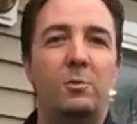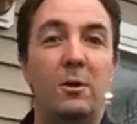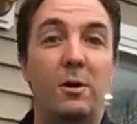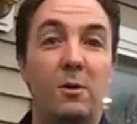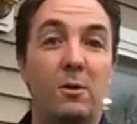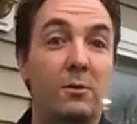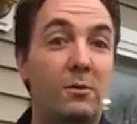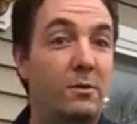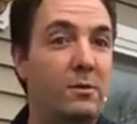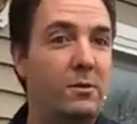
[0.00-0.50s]

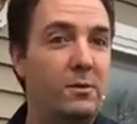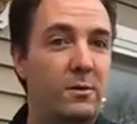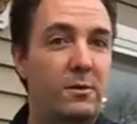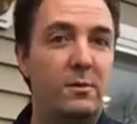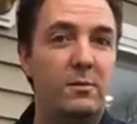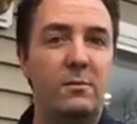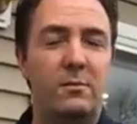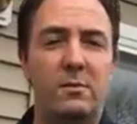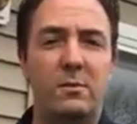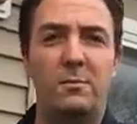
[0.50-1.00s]

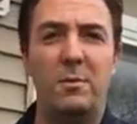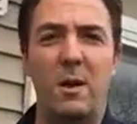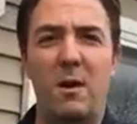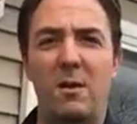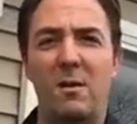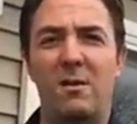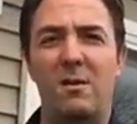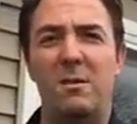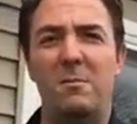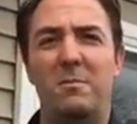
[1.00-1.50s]
birds,
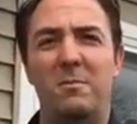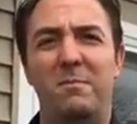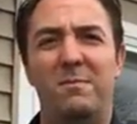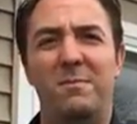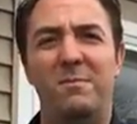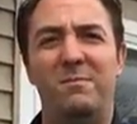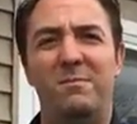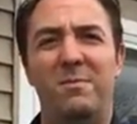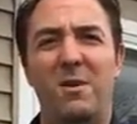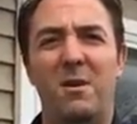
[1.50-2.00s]
pardon
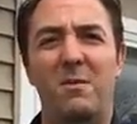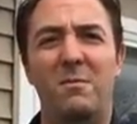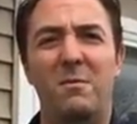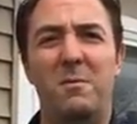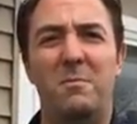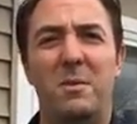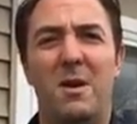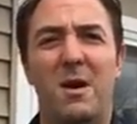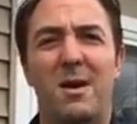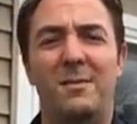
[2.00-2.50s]
the
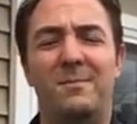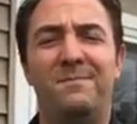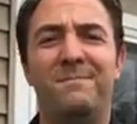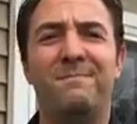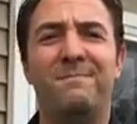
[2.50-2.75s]
pun,